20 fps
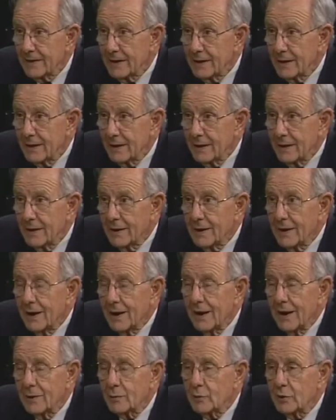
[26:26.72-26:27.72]
Goodness.
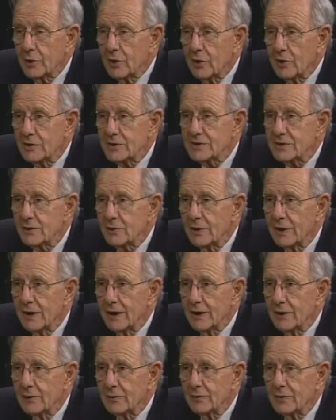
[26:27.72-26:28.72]
And we also
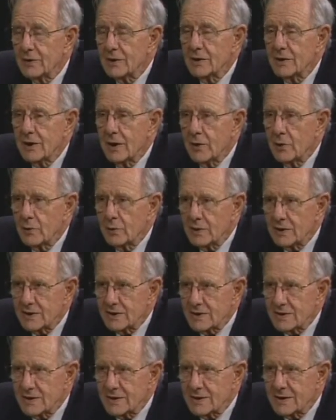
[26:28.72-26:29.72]
have the
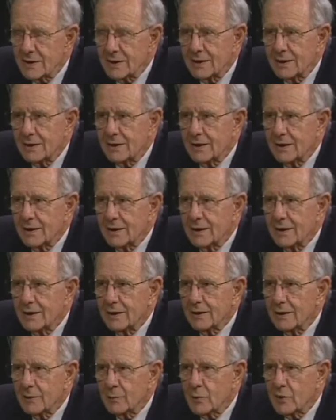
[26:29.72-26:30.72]
lowest
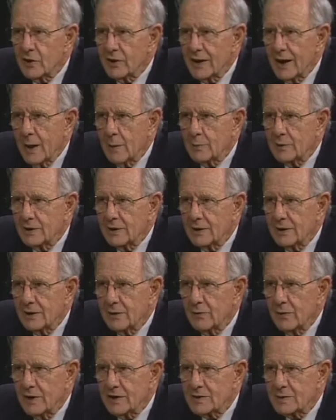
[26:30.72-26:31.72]
per capita
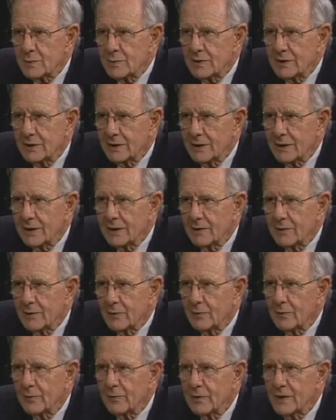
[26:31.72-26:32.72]
investment
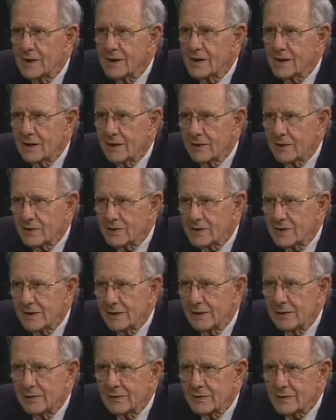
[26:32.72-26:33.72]
in feeding
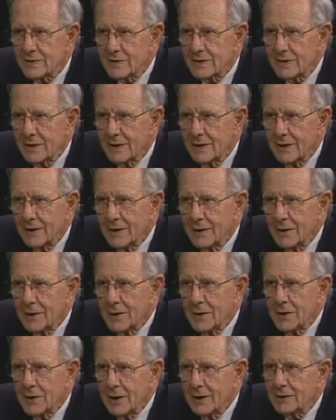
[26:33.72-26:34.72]
ourselves.
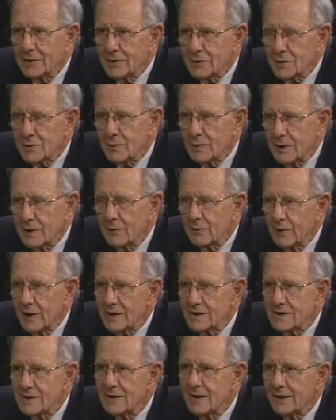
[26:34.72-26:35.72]
And it's really
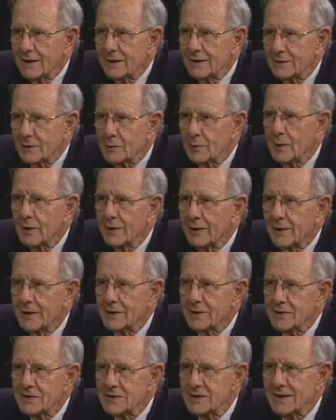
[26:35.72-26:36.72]
fascinating to
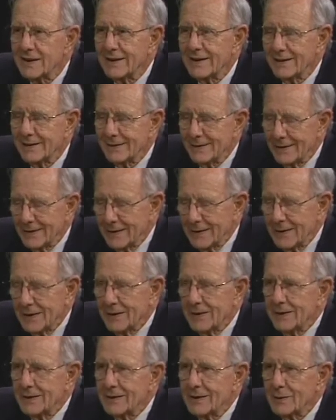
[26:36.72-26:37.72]
understand
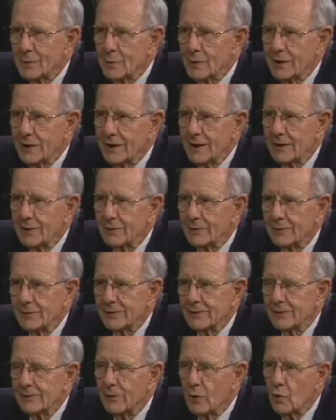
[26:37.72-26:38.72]
that we have
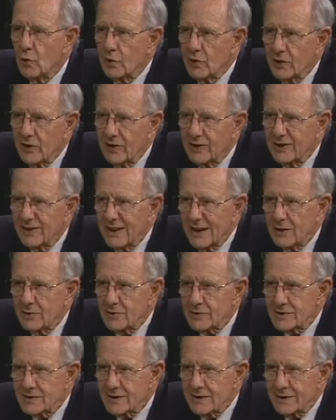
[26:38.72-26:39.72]
four
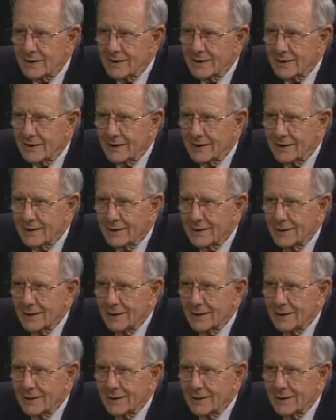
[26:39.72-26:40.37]
thousand